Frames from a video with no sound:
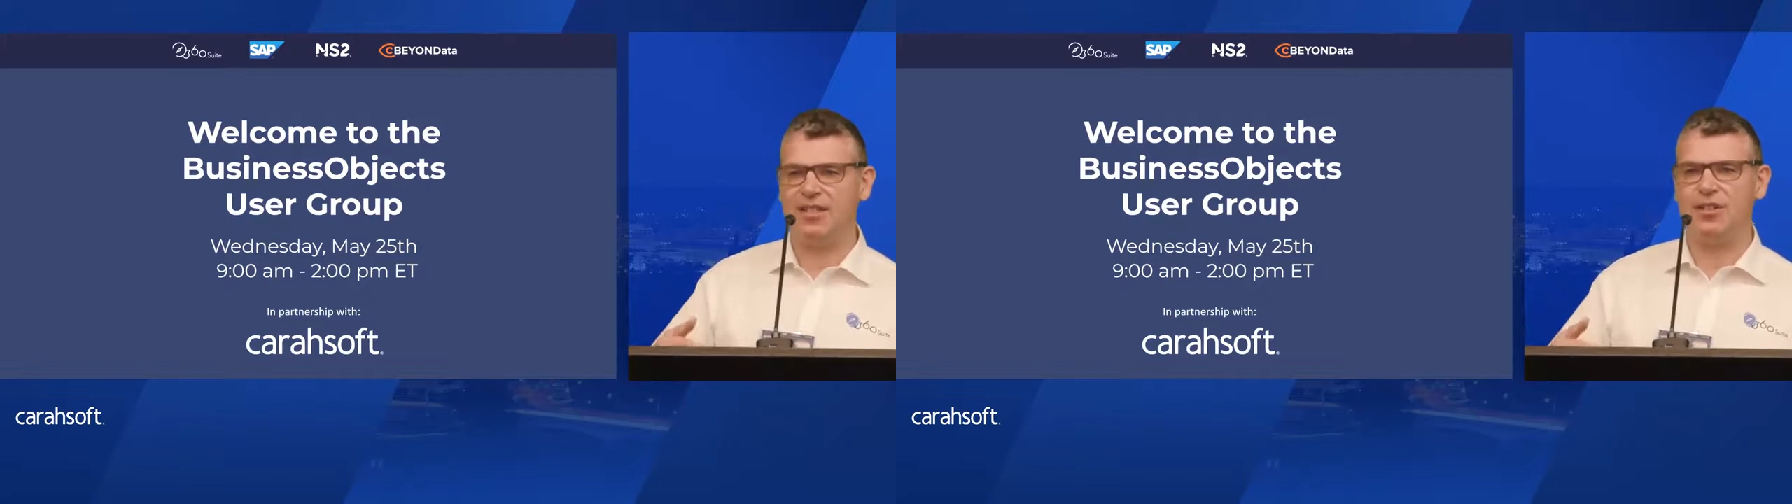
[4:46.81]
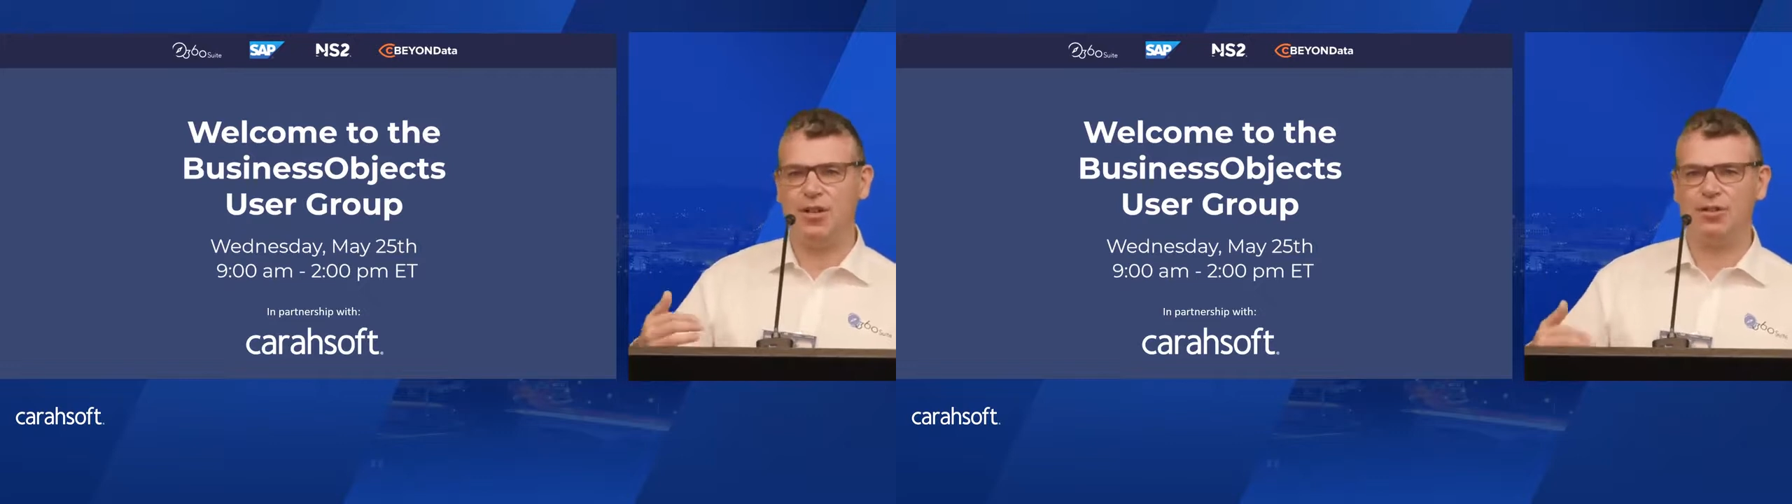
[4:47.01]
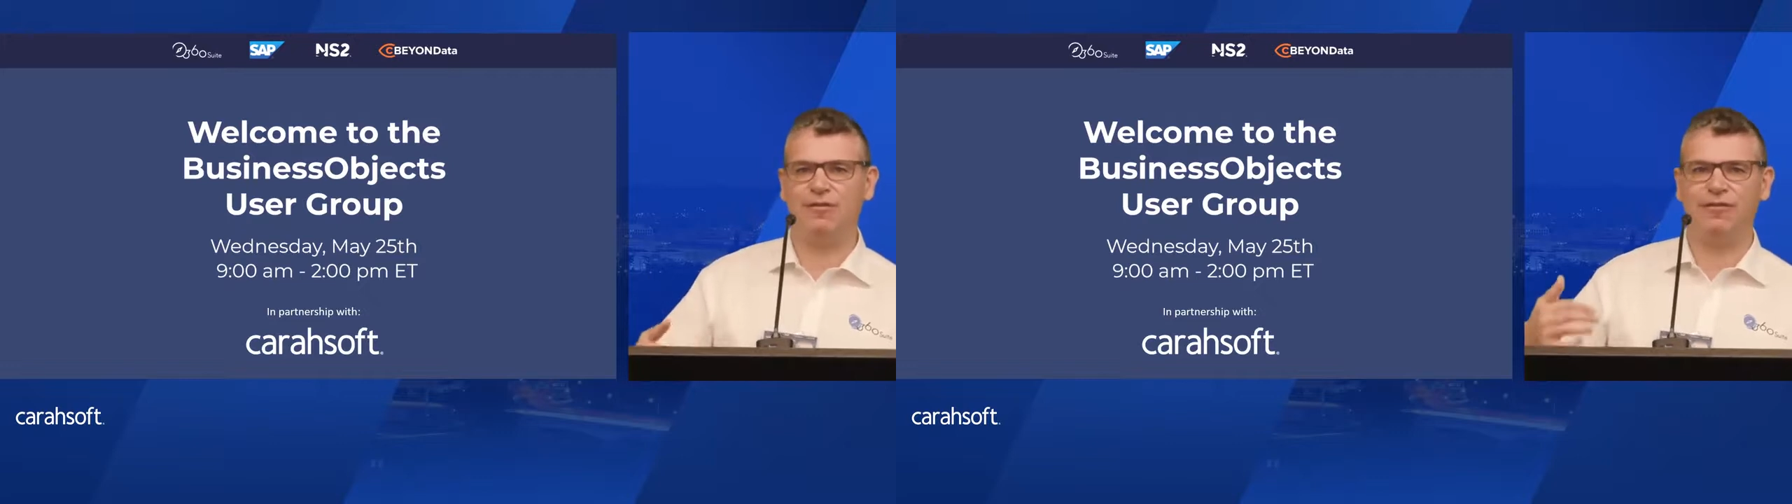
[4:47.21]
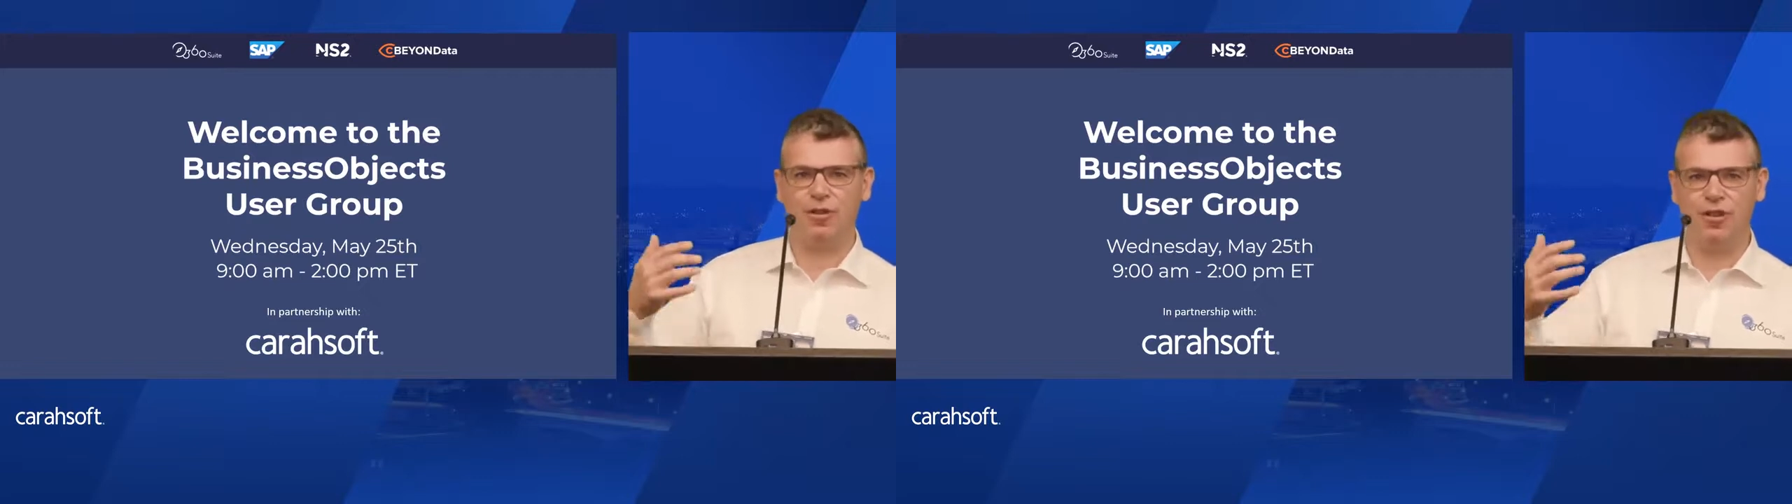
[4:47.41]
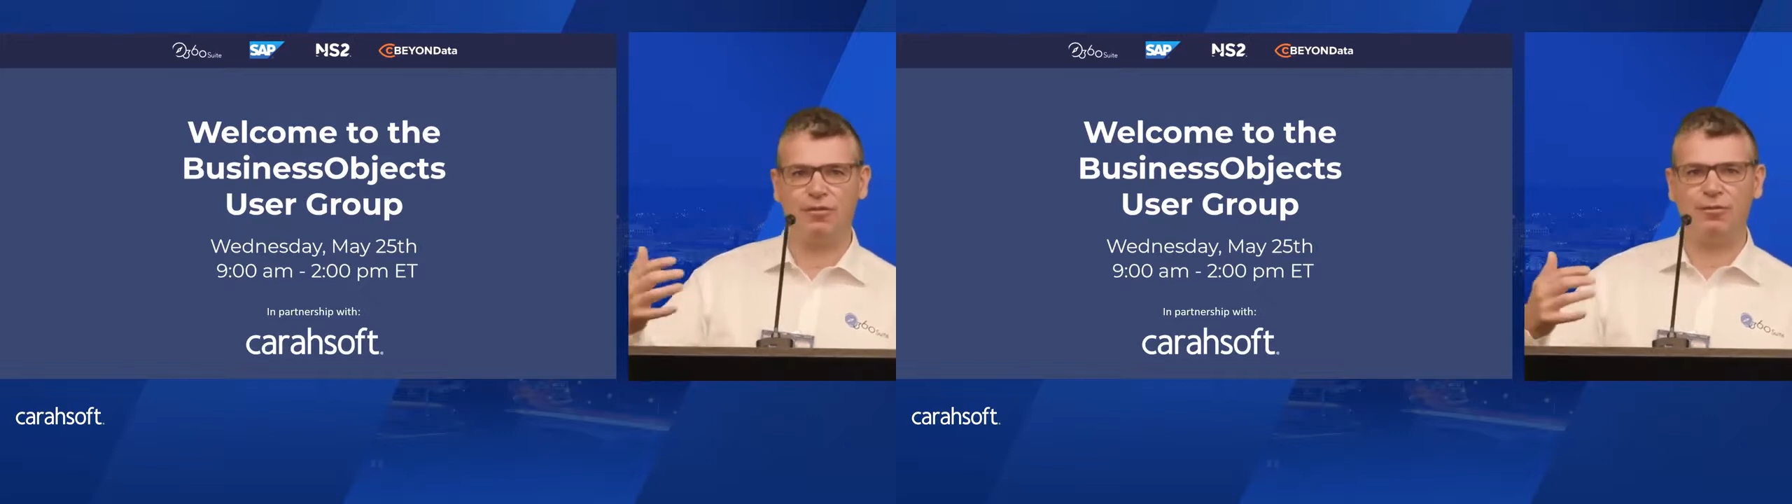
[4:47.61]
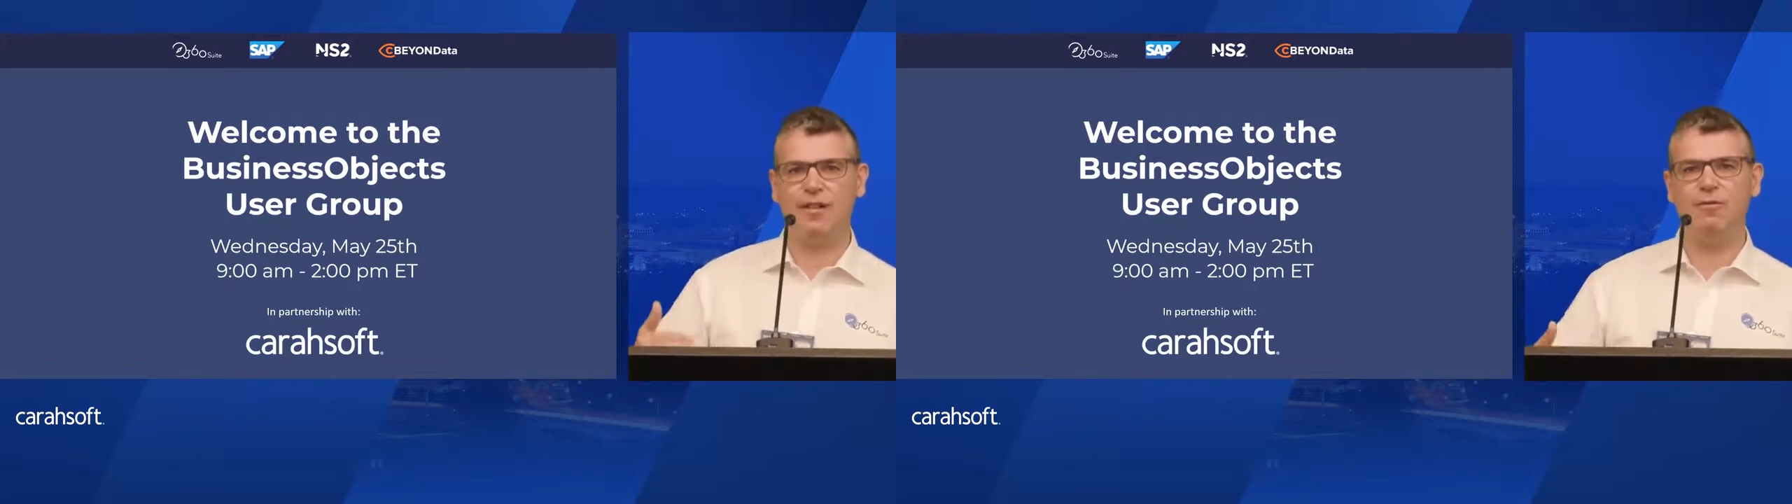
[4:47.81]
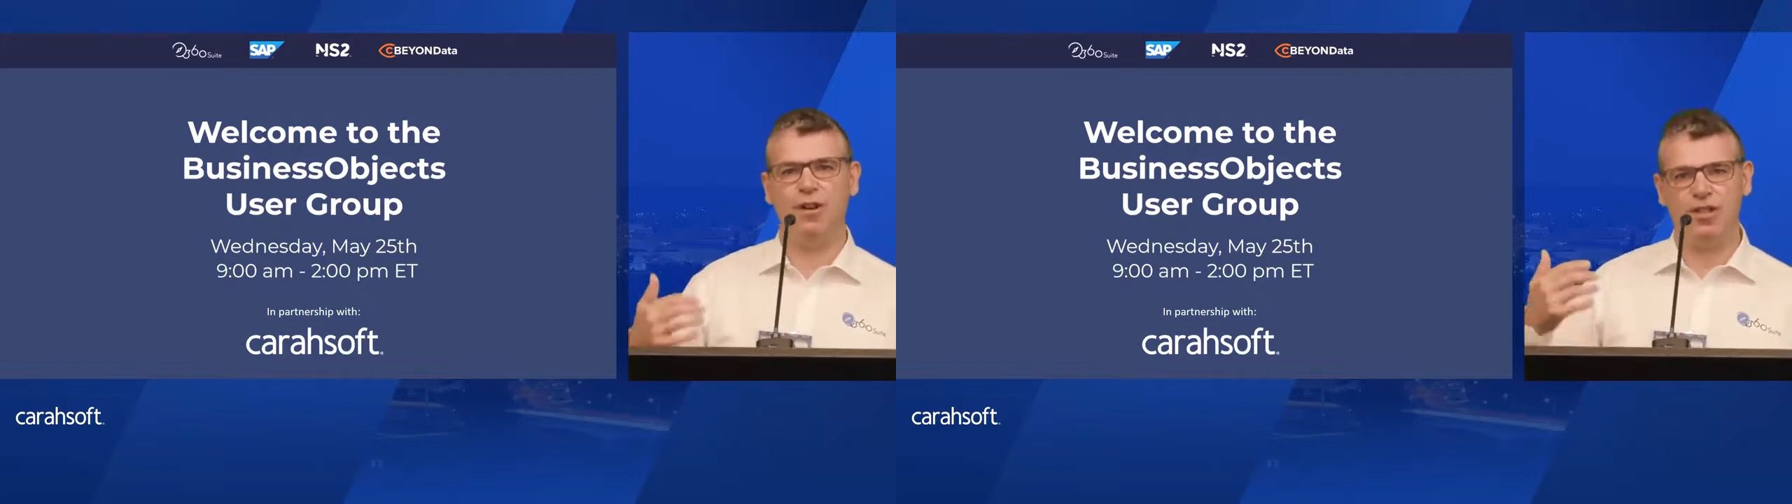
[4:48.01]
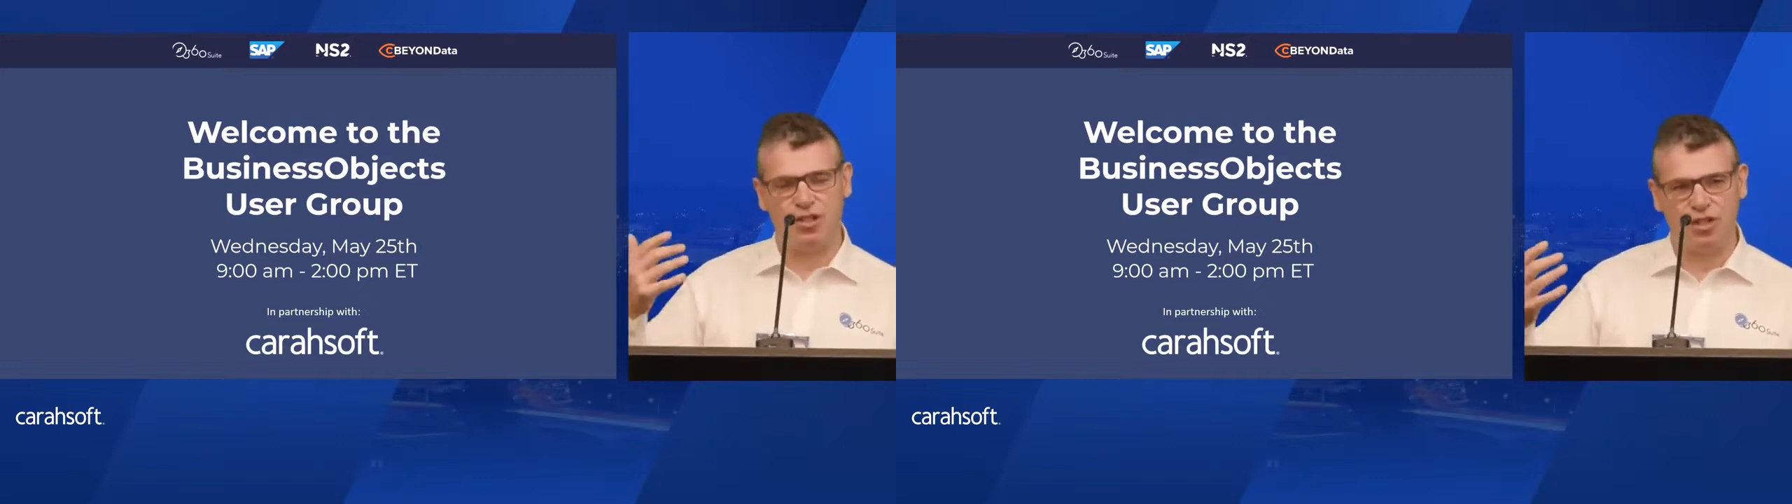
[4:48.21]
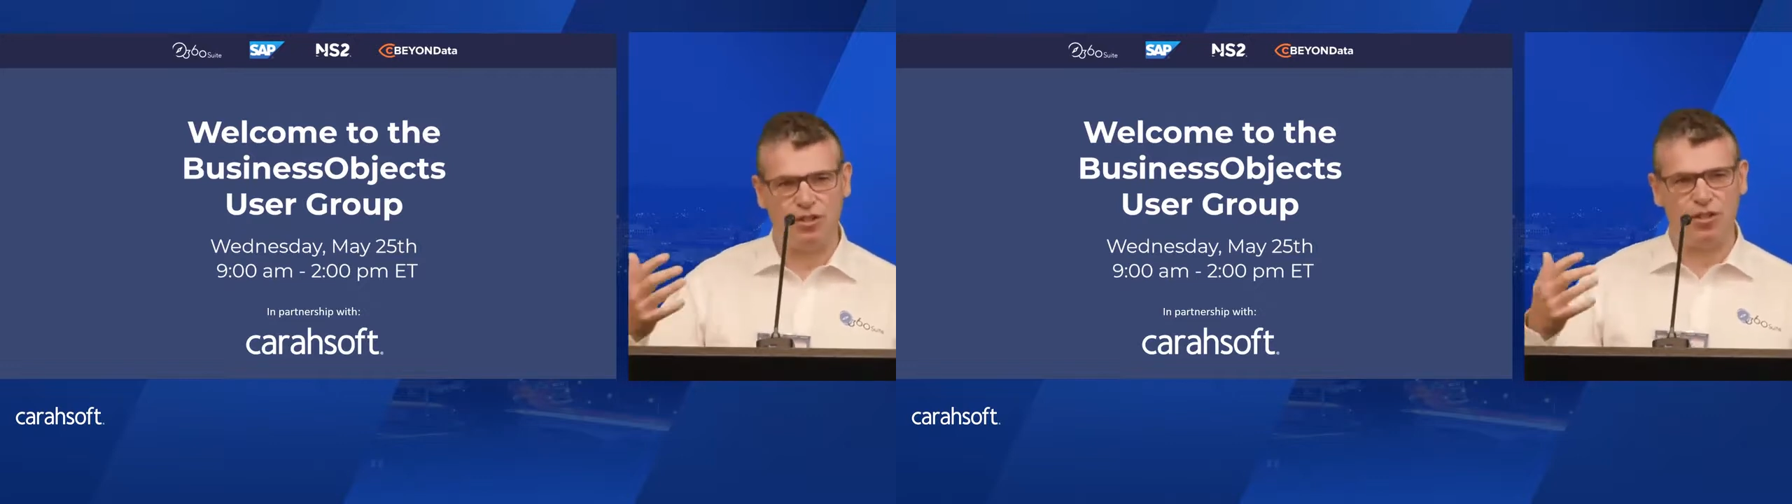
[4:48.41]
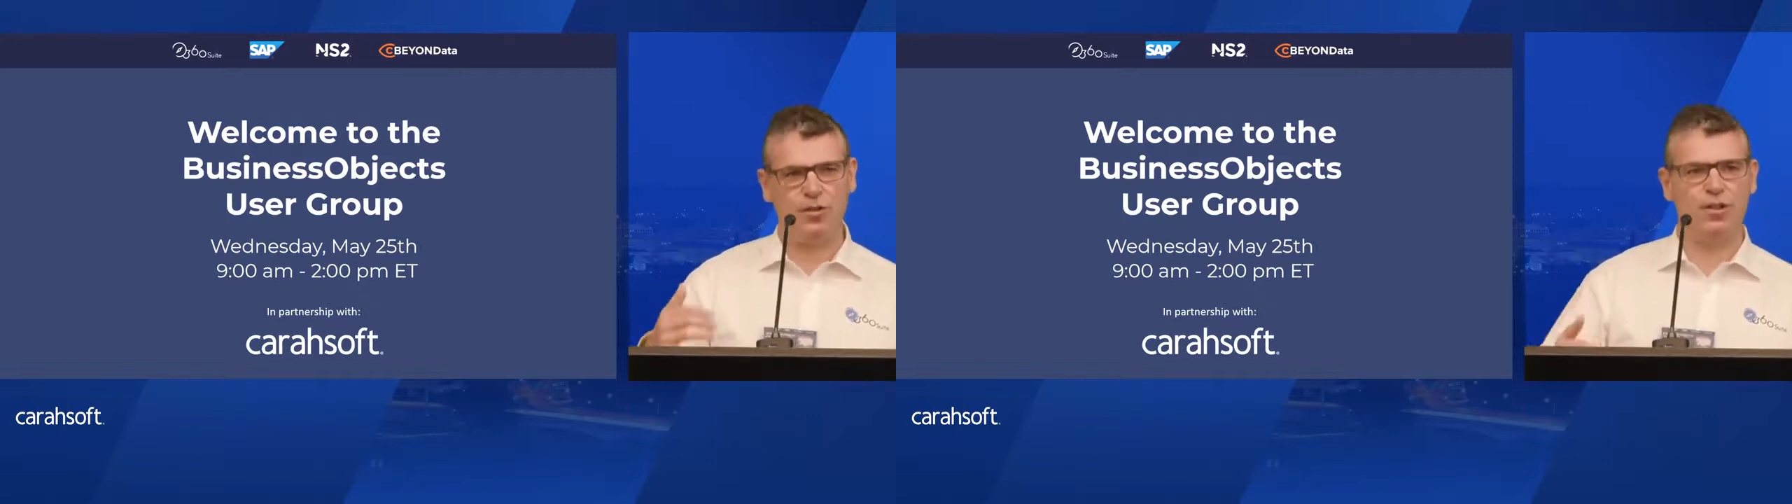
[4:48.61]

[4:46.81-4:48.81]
you go to 4.3, what you should do.